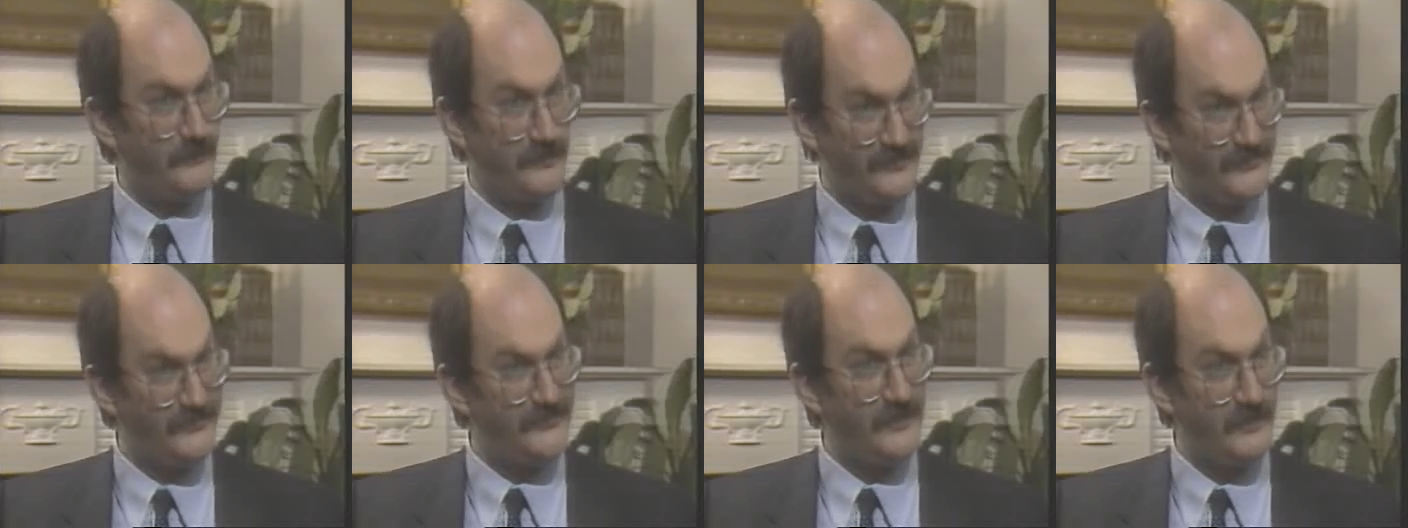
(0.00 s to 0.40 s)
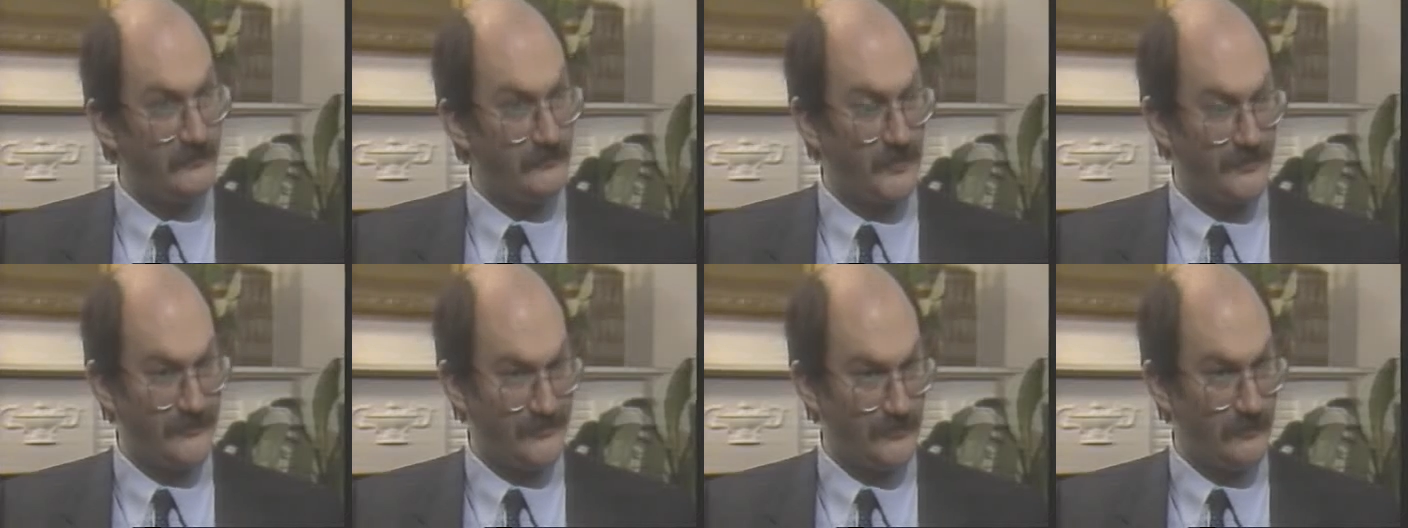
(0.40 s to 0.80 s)
be seen
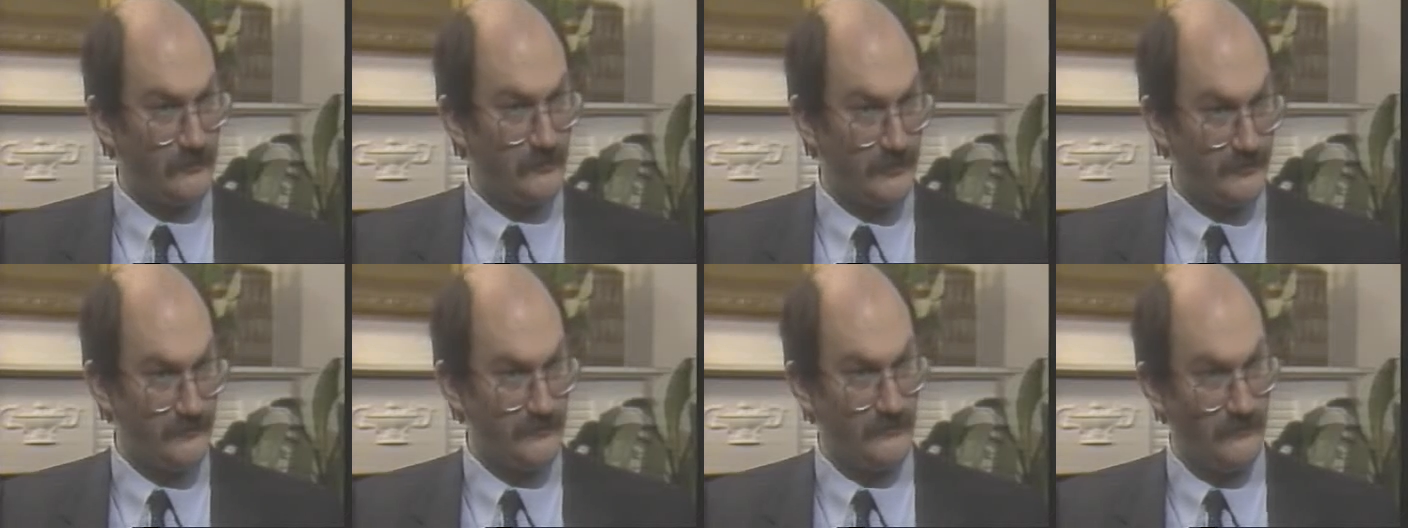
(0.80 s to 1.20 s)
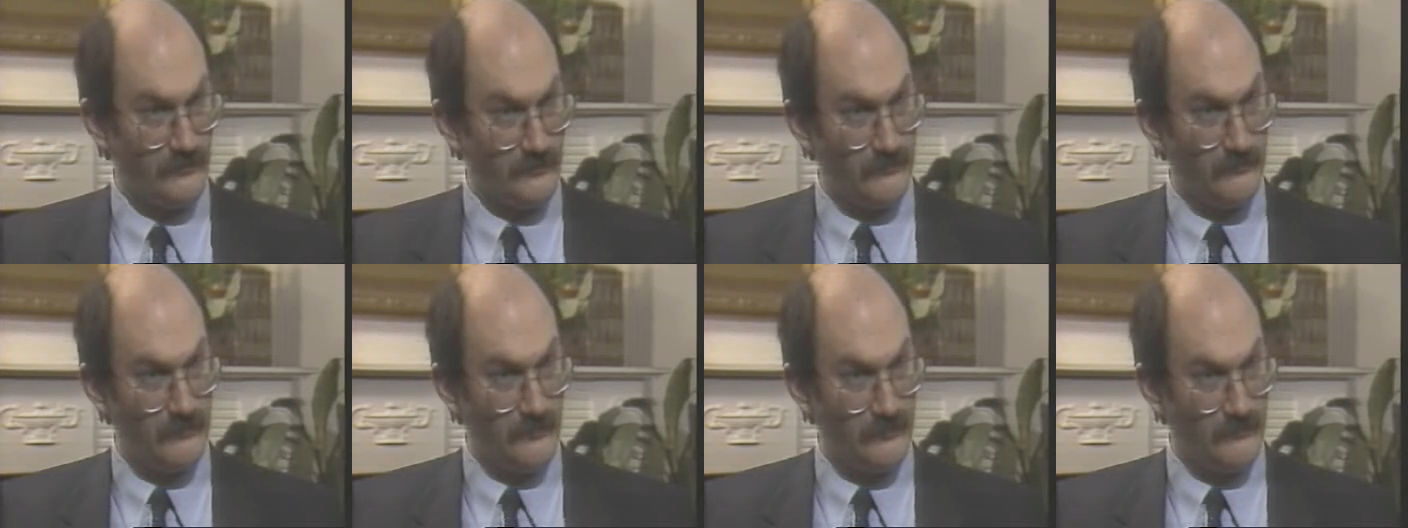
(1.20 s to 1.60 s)
by someone
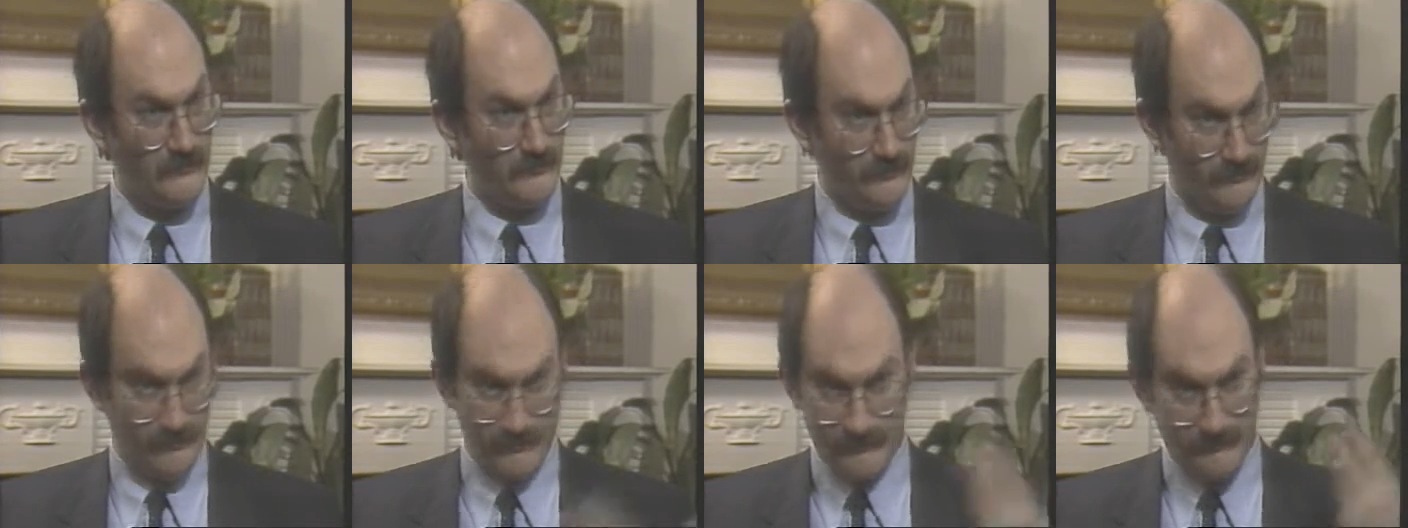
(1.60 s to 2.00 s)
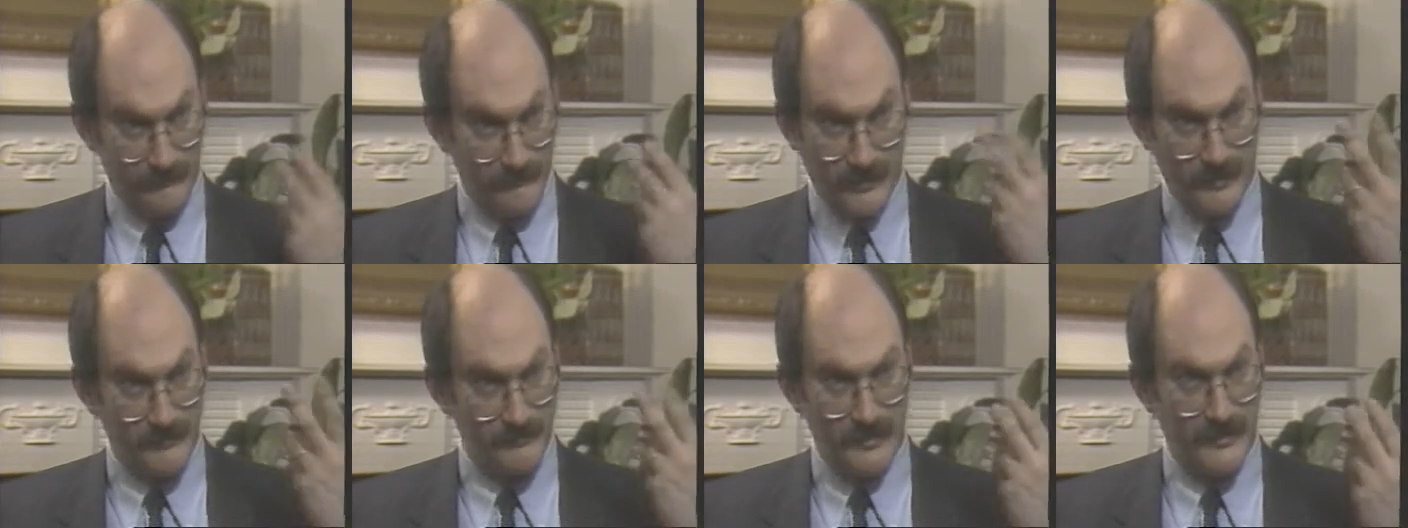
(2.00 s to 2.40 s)

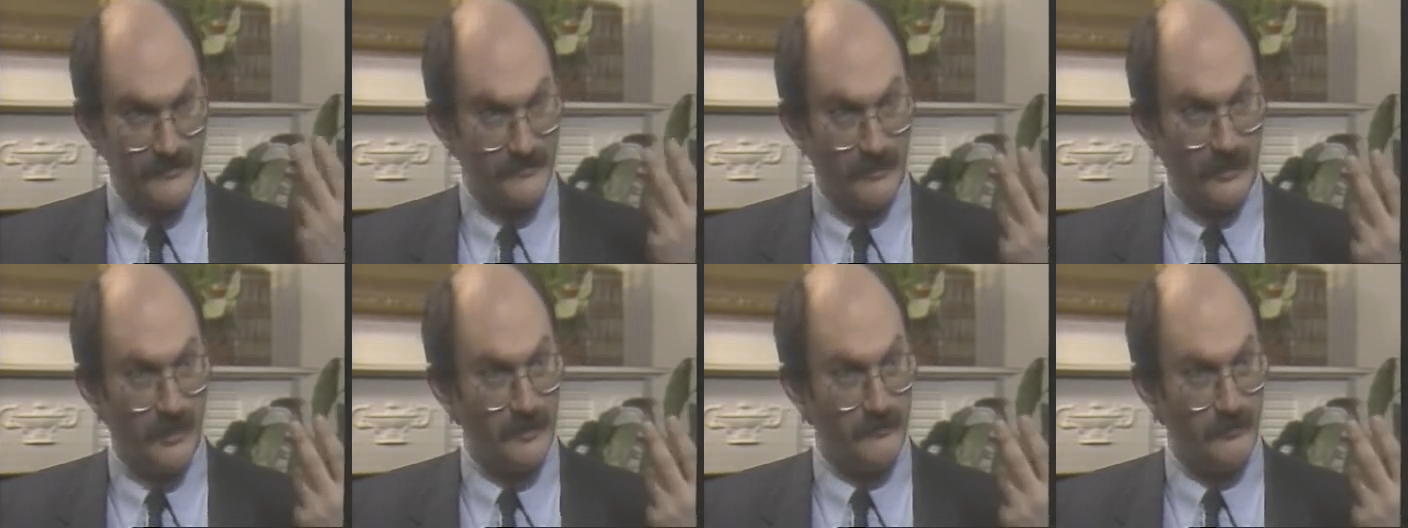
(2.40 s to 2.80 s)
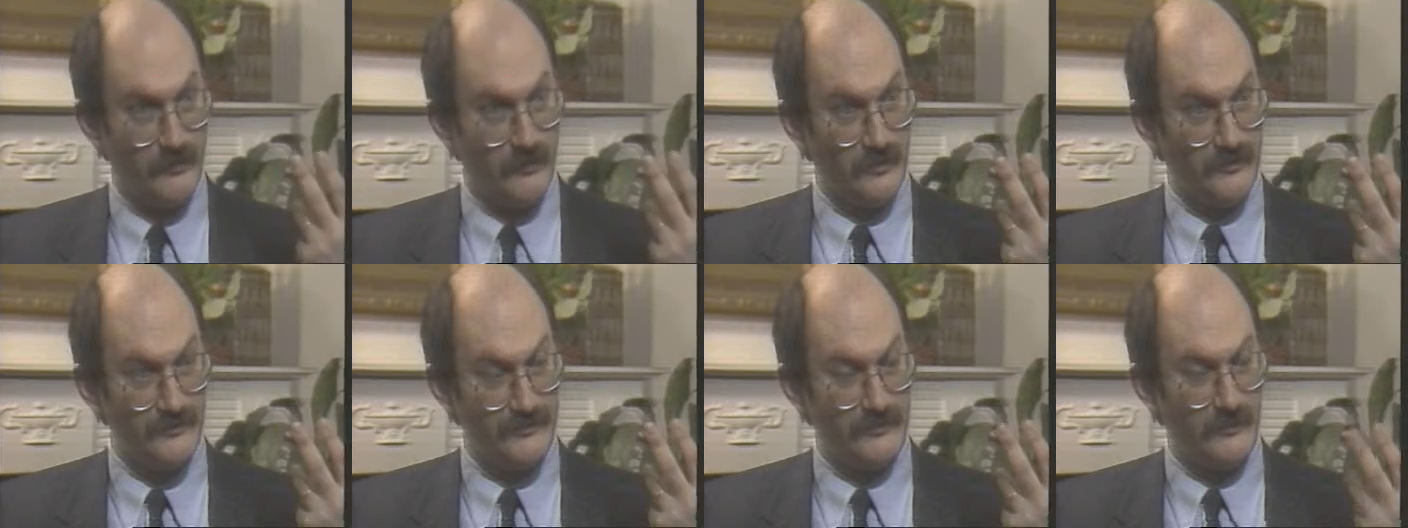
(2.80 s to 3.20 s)
by, by his
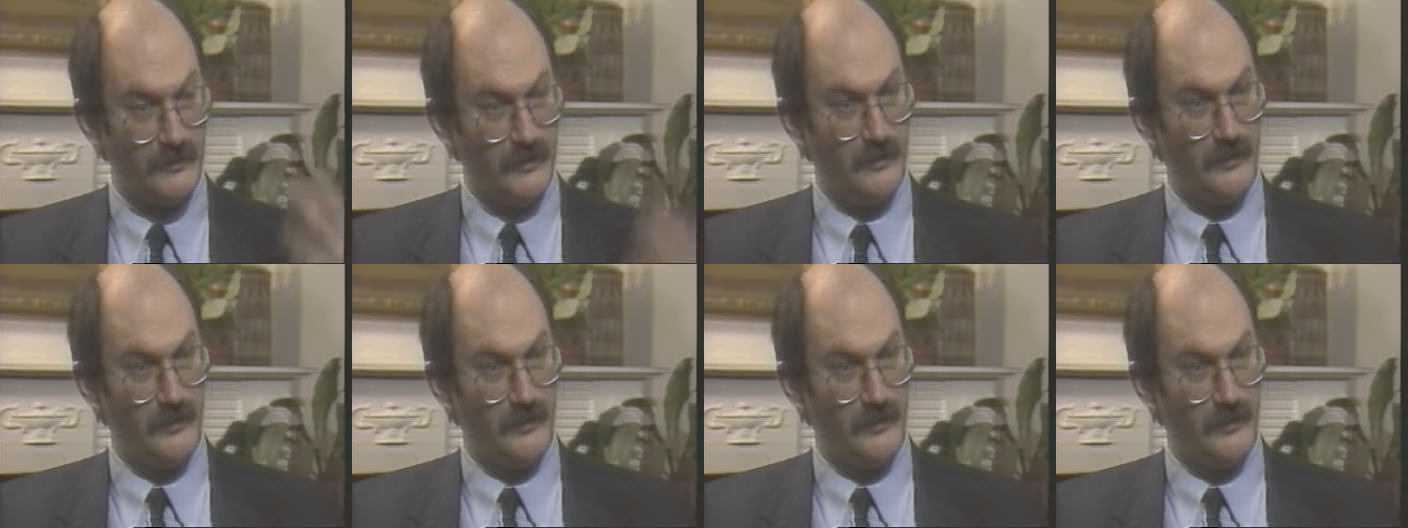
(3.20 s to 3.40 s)
eyeballs